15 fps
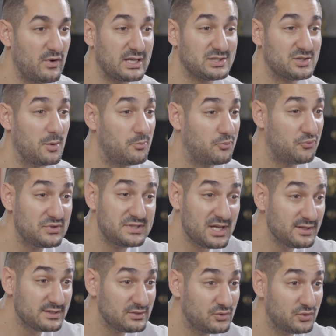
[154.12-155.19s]
we are so
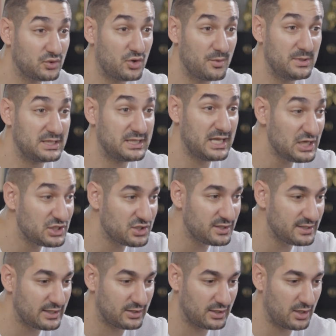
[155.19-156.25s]
present into the
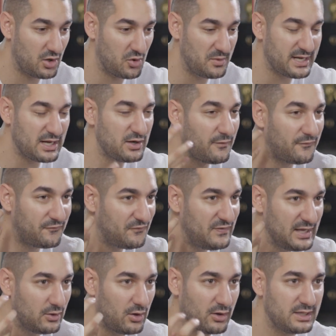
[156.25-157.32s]
communication that we cannot
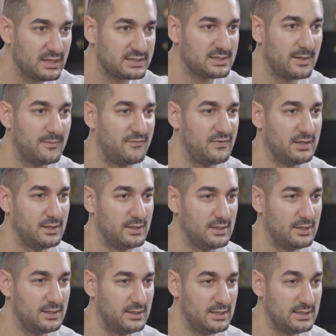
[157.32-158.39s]
feel or hear something.
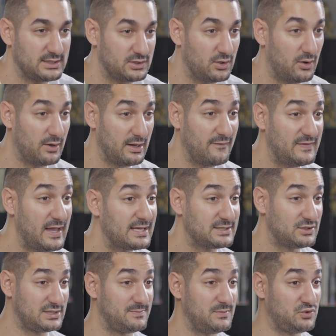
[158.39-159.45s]
So if there
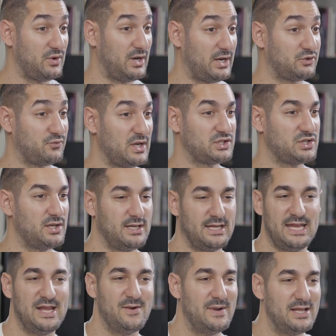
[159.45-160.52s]
is this mutual attraction,
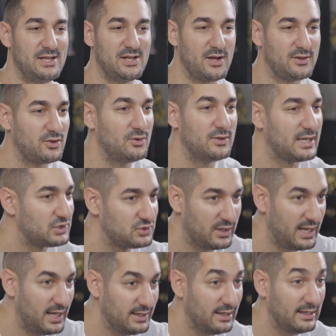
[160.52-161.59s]
he will not look at your
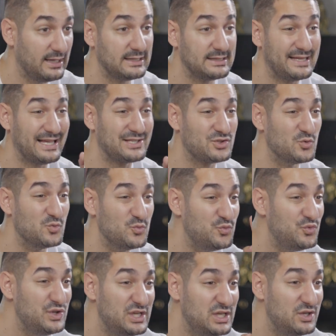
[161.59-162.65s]
hand. That's a
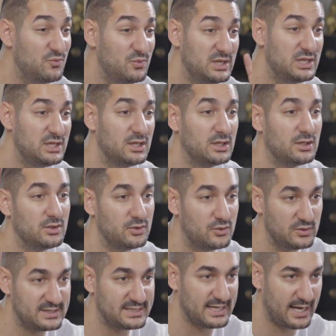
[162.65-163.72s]
really, really good